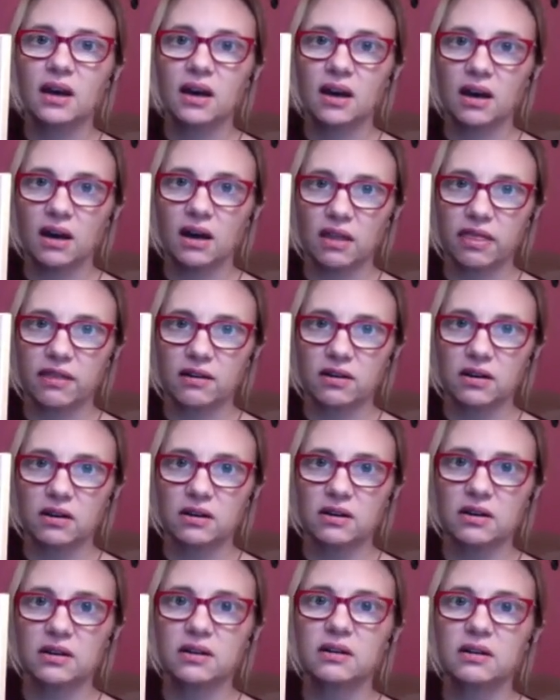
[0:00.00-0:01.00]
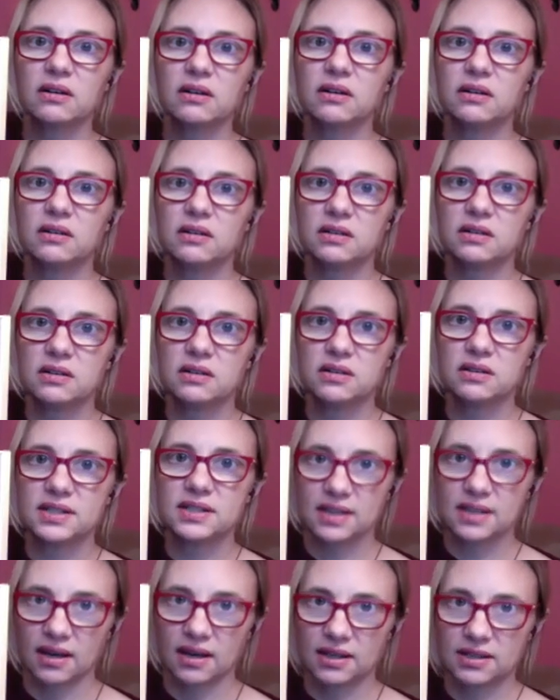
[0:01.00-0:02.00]
other
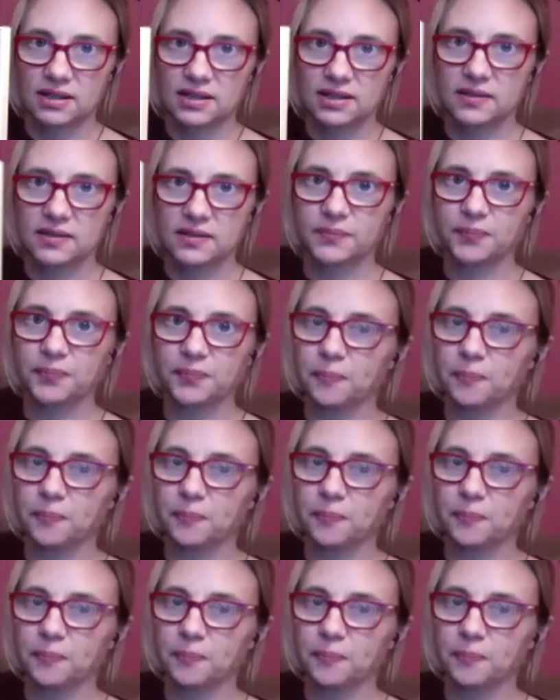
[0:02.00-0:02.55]
signs,